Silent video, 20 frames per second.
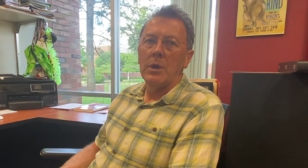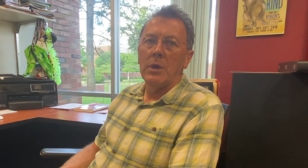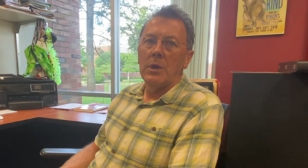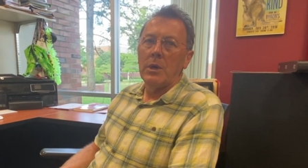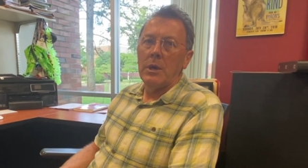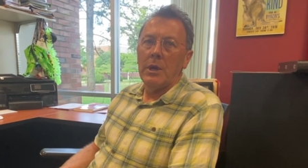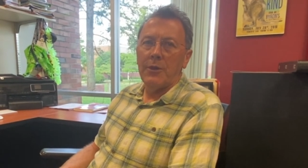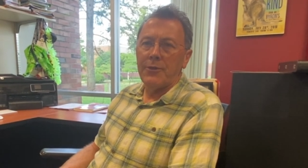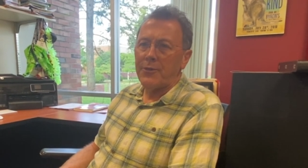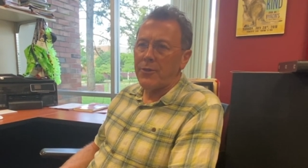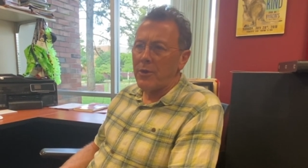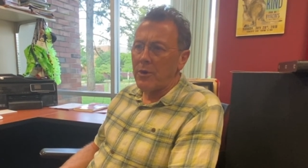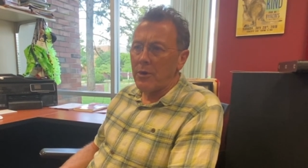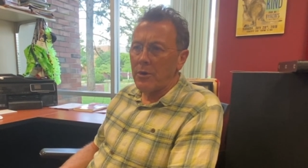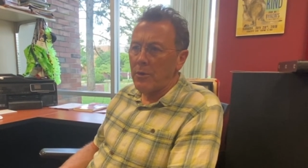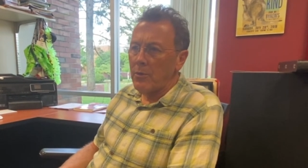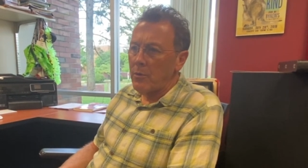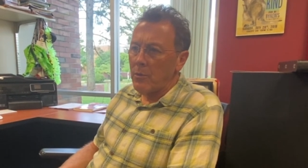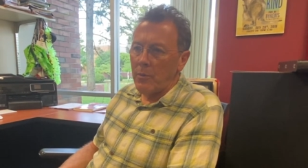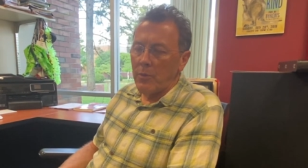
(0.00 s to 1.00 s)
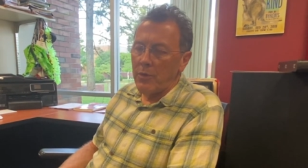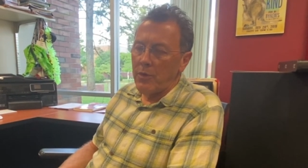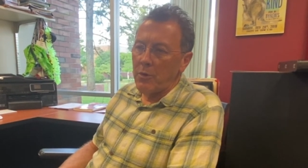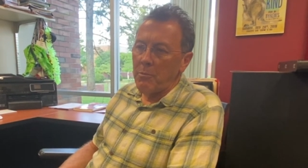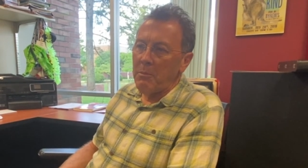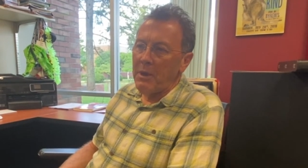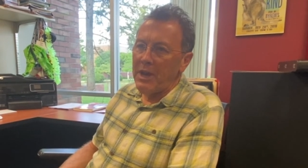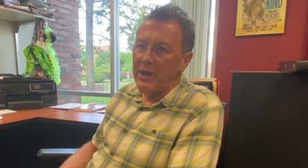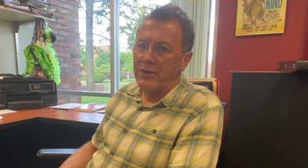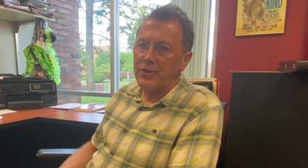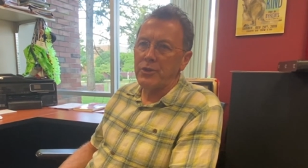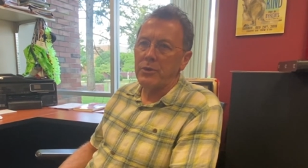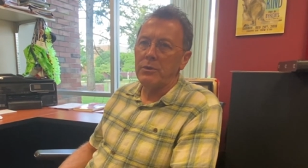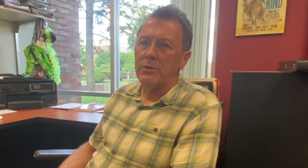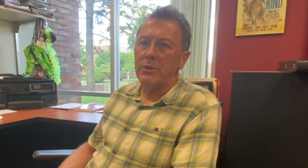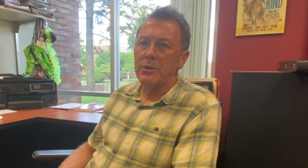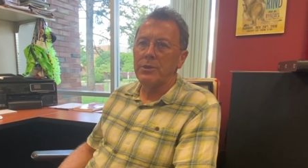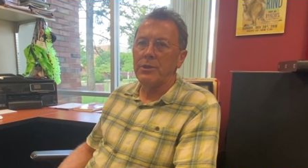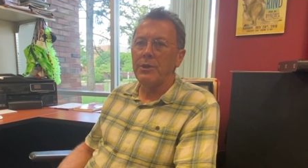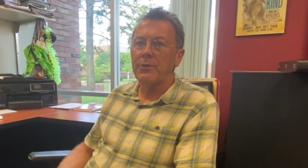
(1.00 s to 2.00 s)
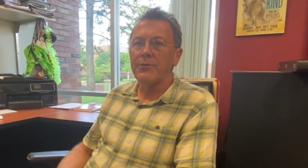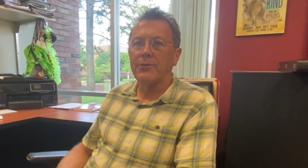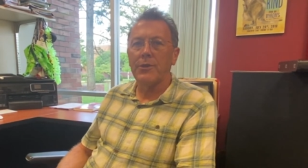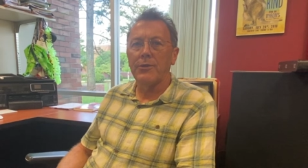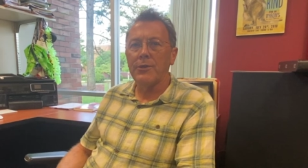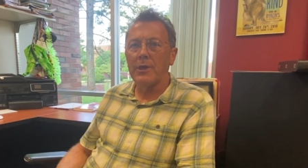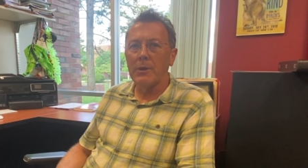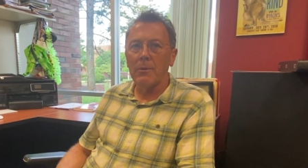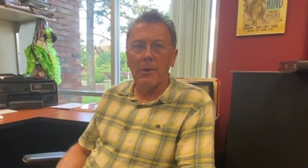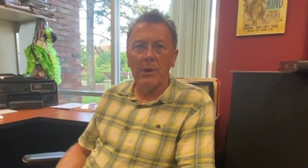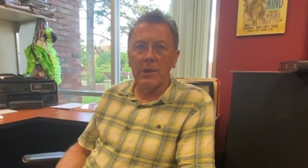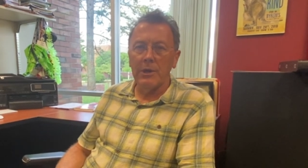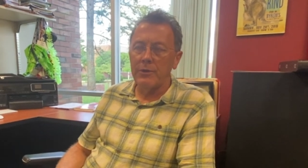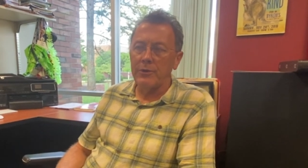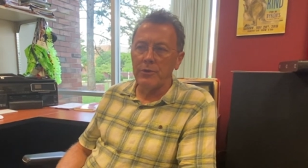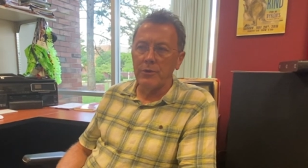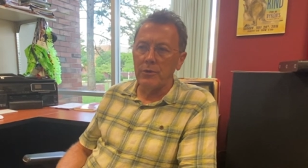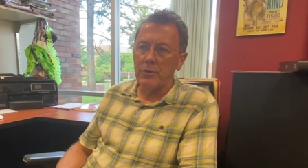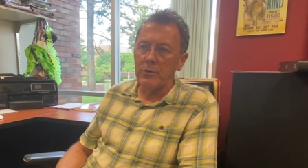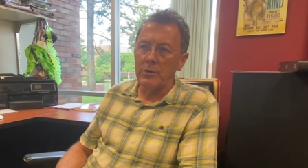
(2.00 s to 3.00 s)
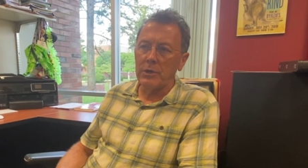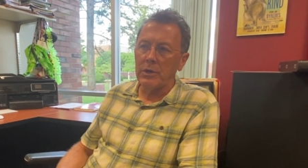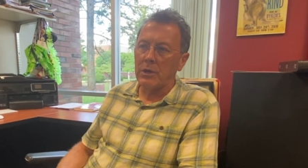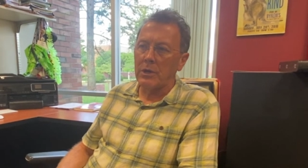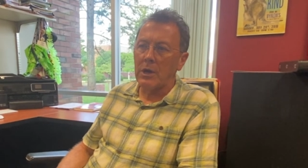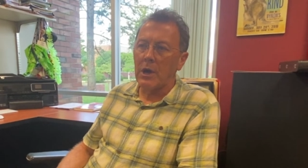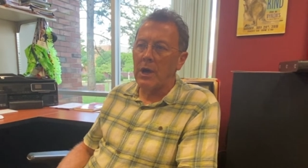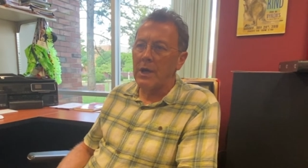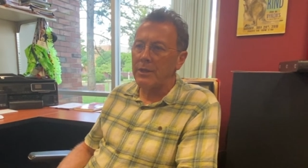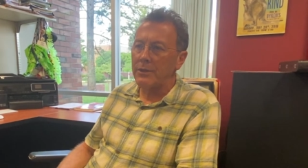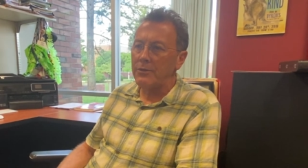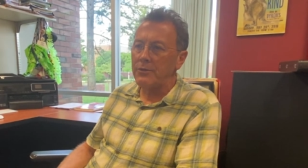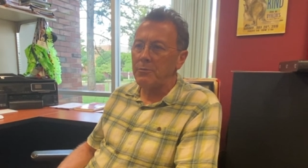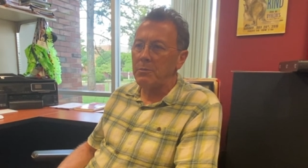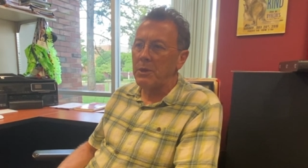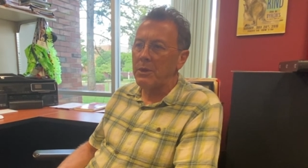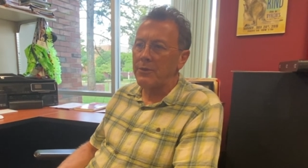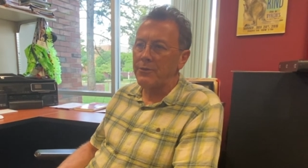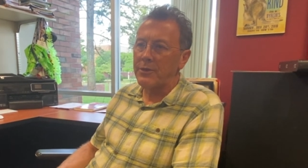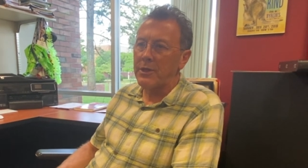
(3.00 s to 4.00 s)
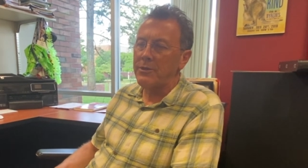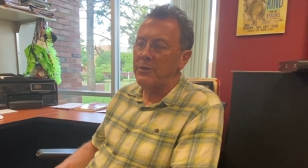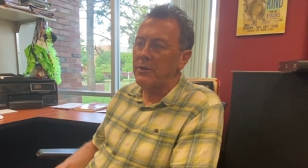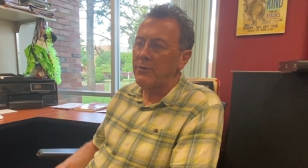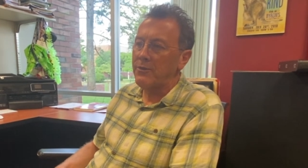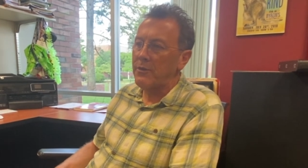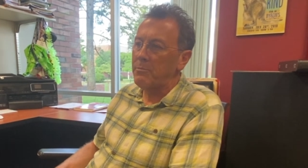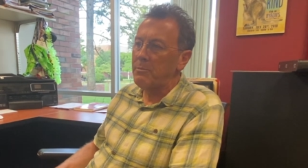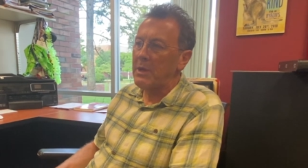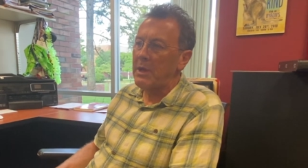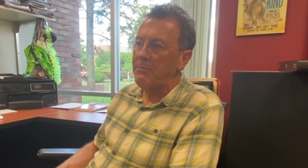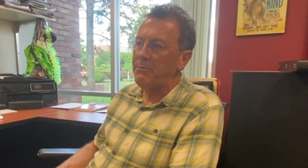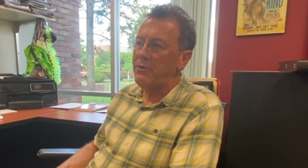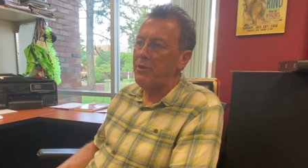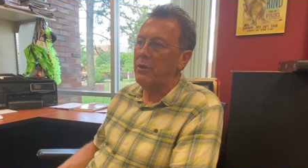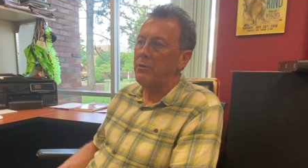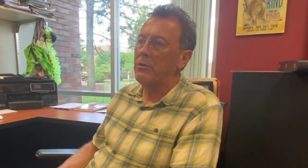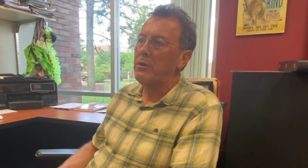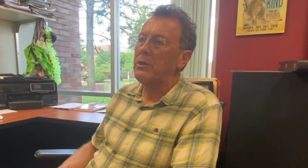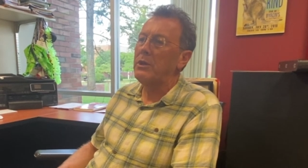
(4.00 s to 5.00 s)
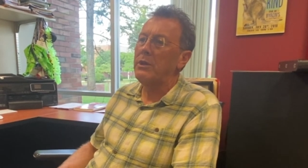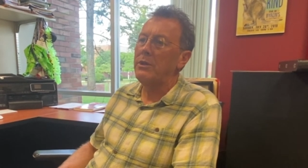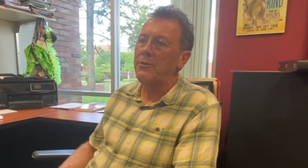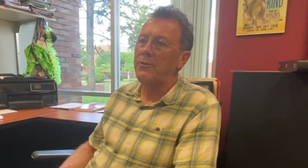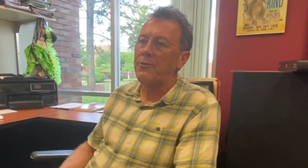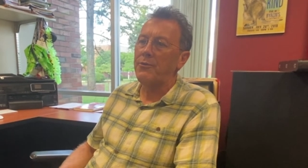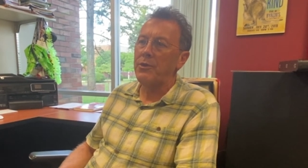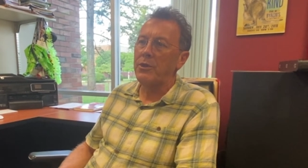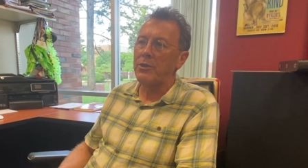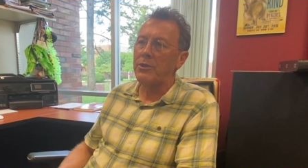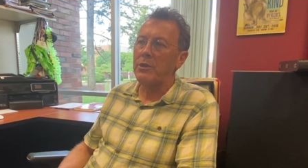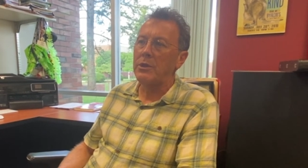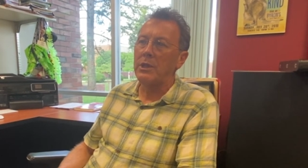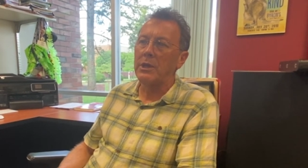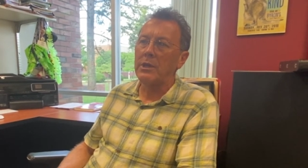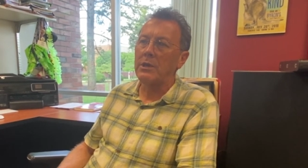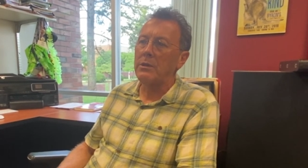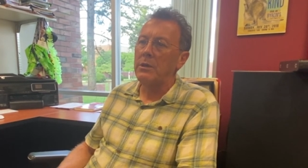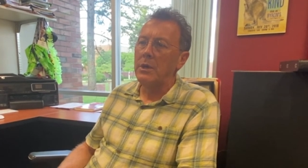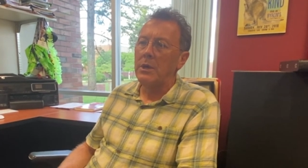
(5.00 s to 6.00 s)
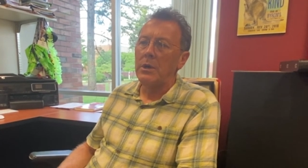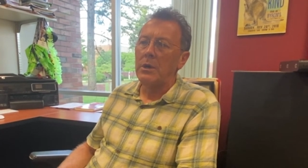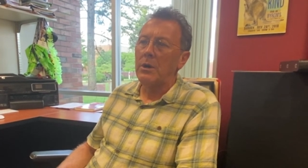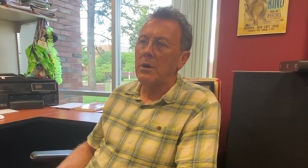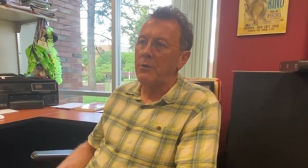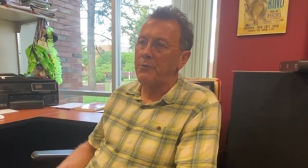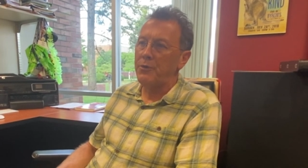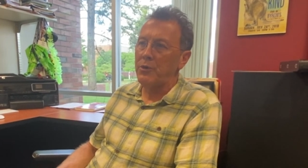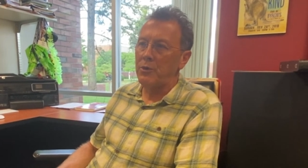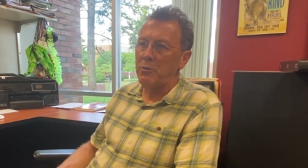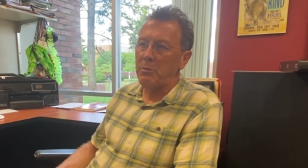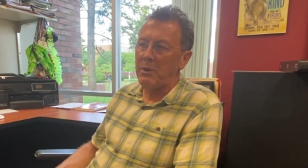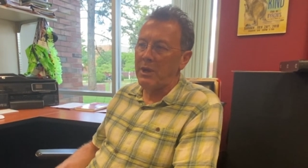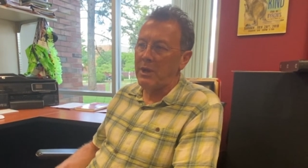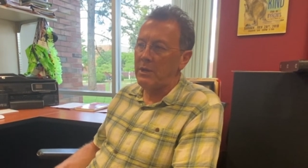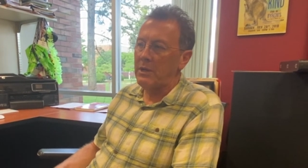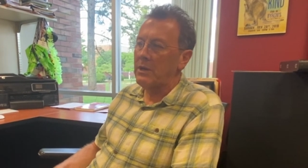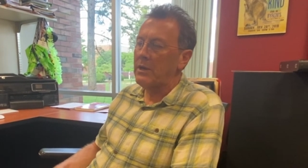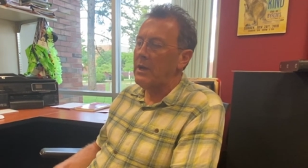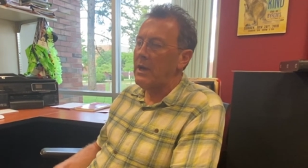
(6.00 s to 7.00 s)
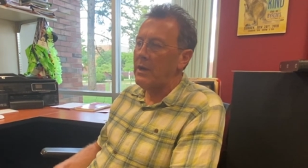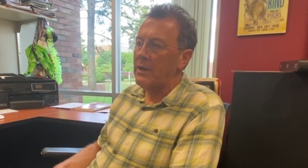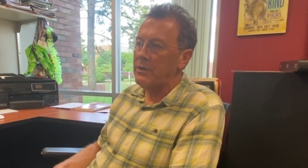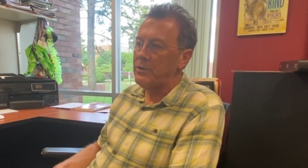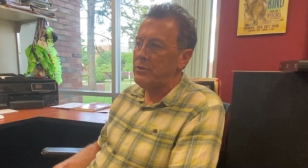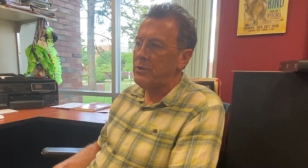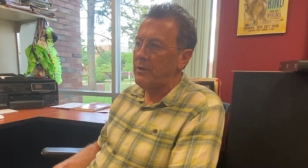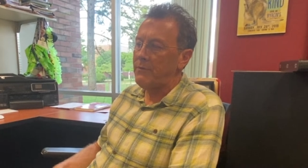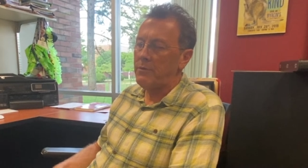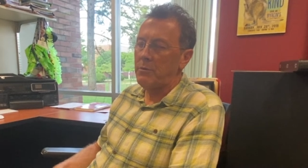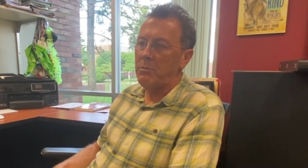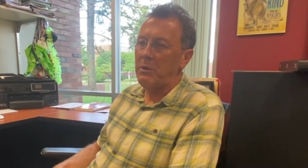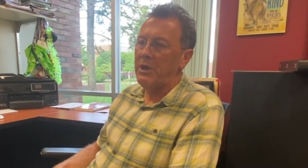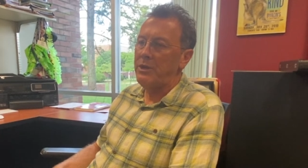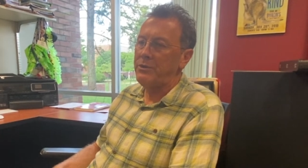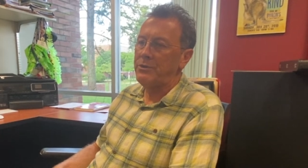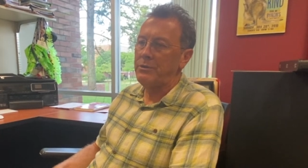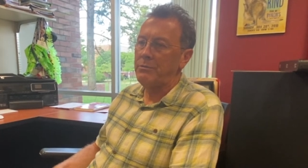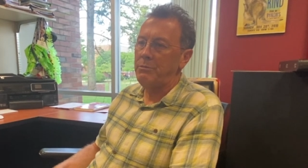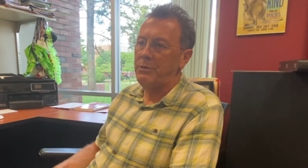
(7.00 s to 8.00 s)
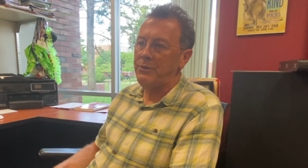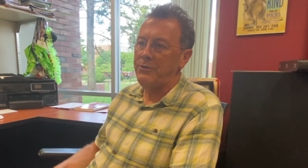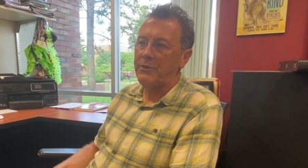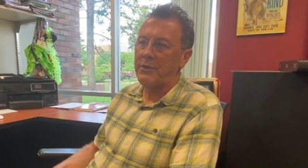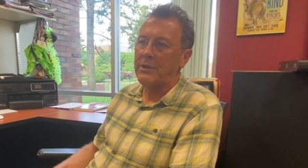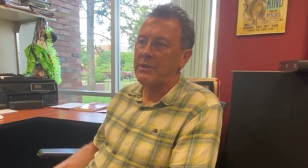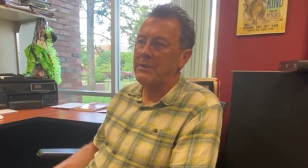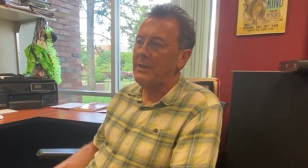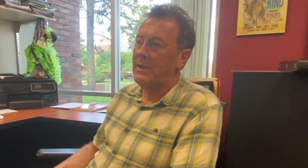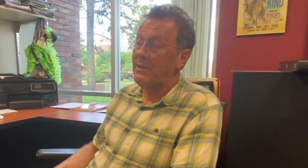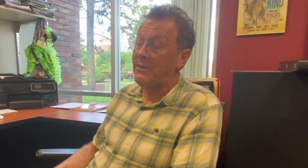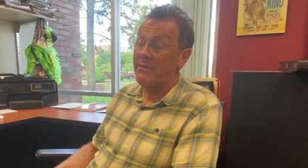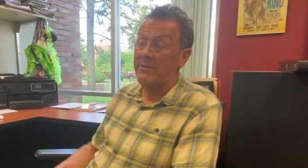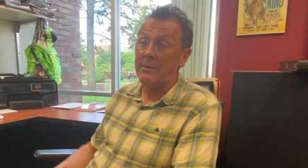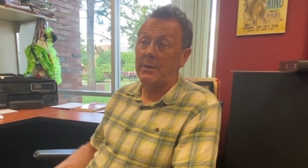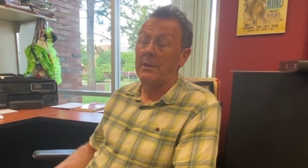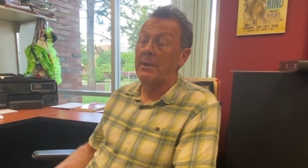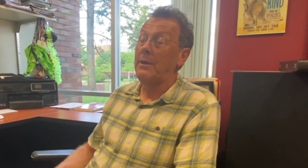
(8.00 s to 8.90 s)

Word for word: as their their major and the things that they want to do in college because I think sometimes younger kids feel that like oh if you're in band in college you have to major in music and that's